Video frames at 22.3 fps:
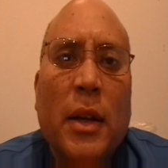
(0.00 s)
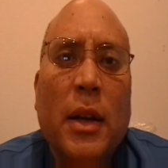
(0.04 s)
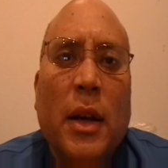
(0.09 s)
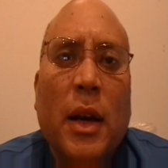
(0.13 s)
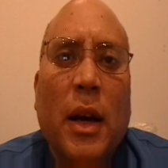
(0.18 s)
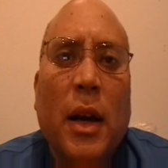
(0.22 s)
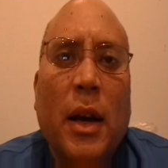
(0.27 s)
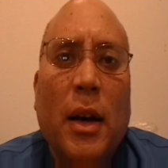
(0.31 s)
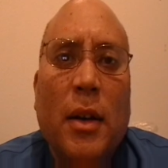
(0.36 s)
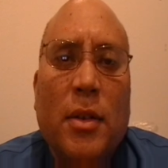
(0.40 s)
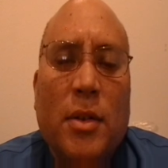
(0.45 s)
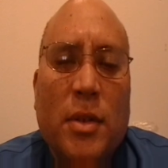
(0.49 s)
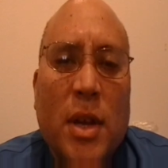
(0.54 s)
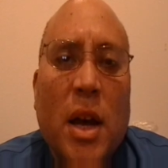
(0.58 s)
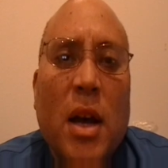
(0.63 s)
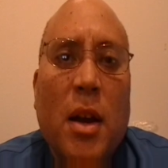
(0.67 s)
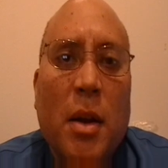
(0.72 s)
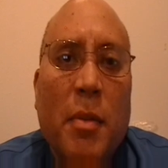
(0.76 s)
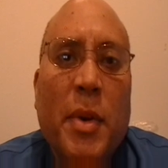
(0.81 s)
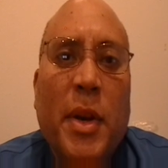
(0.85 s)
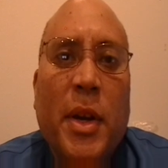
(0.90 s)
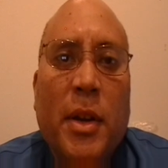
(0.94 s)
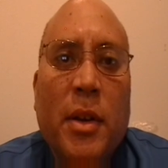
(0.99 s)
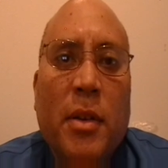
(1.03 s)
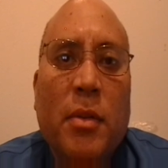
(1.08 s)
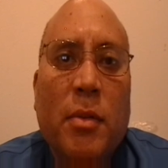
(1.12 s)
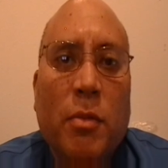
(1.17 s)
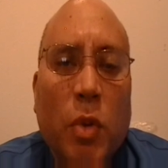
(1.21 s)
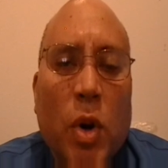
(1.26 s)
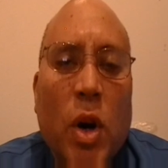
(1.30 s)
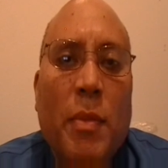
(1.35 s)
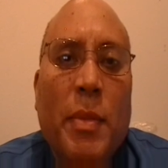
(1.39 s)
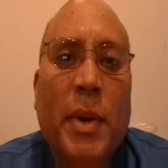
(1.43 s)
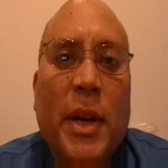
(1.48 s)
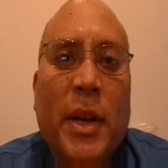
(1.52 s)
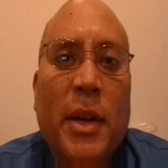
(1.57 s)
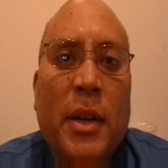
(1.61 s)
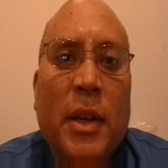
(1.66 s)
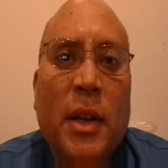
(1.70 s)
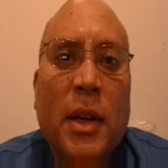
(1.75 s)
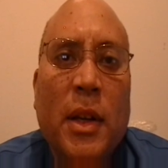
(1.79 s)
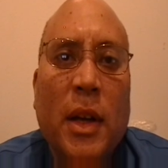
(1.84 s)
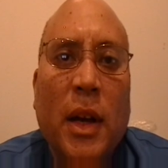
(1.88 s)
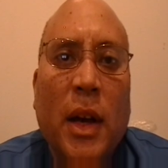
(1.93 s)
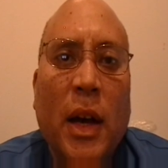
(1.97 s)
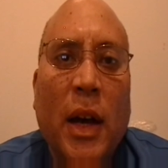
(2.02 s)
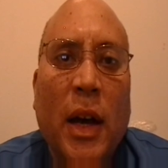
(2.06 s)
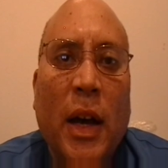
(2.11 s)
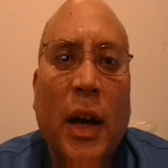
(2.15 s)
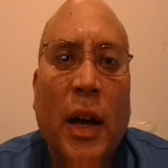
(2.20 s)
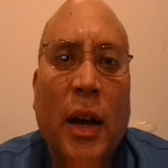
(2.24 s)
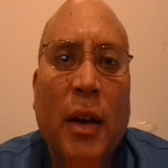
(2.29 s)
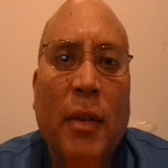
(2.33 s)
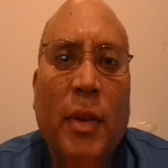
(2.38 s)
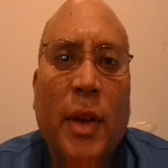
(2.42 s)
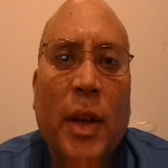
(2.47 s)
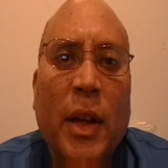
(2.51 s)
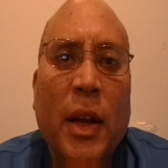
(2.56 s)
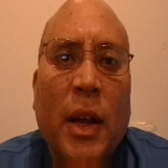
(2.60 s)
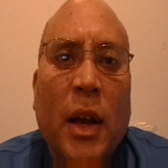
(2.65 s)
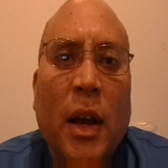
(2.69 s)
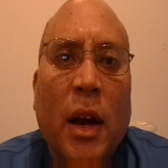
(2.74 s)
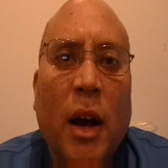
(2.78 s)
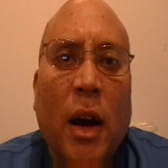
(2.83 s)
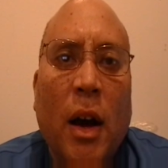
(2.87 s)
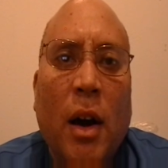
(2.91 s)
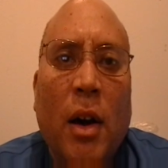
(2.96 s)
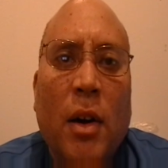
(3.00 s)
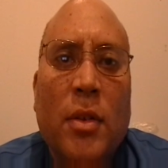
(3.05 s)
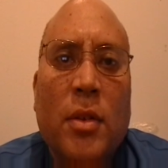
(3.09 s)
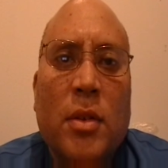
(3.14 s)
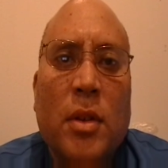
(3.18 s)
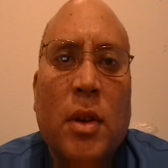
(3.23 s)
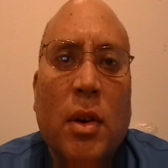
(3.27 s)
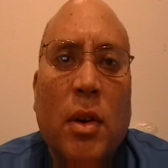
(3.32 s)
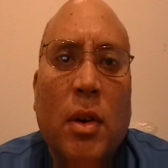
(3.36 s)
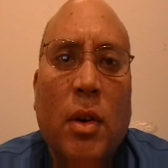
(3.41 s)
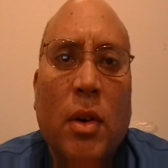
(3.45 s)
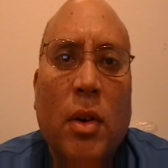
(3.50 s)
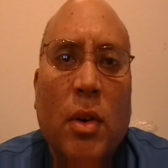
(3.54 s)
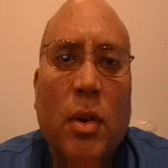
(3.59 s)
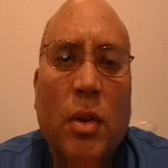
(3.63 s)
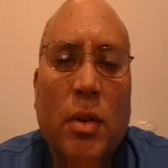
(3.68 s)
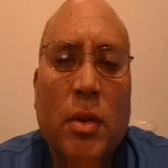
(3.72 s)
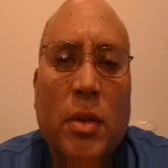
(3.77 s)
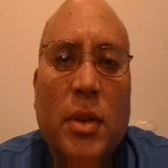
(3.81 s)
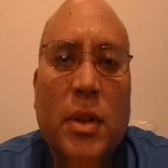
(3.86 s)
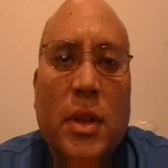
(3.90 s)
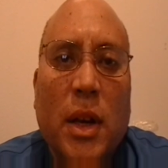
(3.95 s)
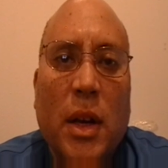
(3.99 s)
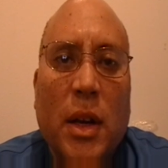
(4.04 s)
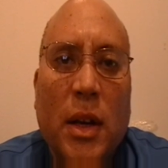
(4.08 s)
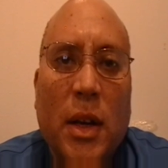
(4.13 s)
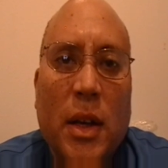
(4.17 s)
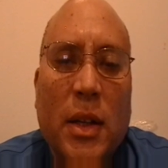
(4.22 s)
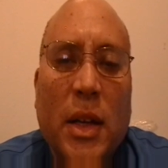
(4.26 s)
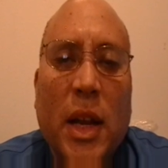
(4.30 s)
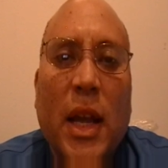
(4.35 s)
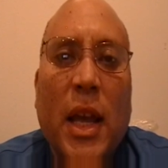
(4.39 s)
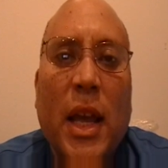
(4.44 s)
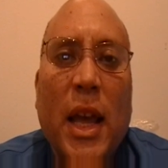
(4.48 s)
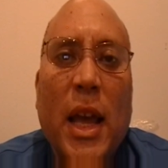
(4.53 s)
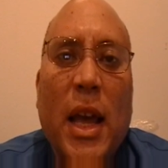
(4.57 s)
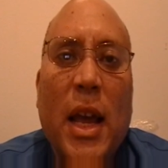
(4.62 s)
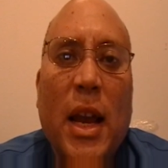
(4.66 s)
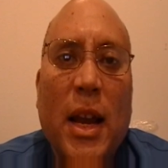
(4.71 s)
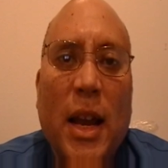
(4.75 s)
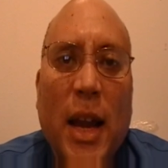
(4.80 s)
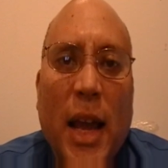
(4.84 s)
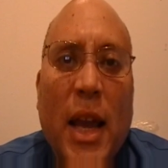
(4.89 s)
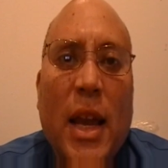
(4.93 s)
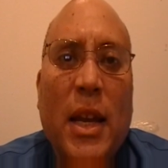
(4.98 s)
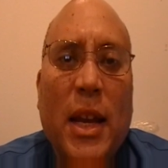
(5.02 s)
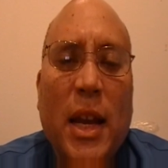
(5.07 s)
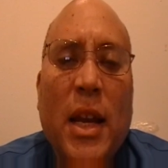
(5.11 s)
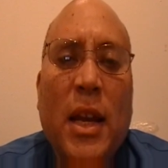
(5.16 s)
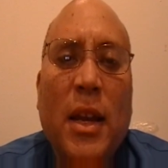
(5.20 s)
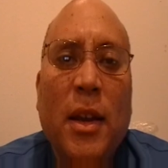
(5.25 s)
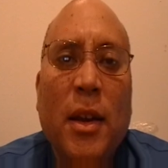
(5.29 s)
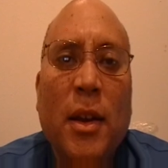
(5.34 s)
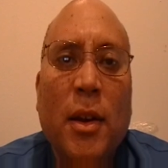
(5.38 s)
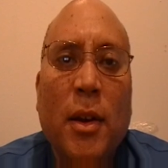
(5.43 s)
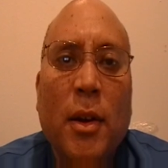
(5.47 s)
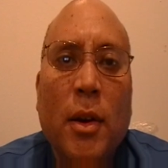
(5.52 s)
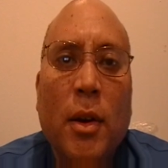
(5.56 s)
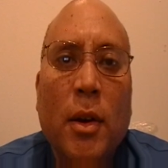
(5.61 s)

uh, Solomon woman, uh, also the, the head lady.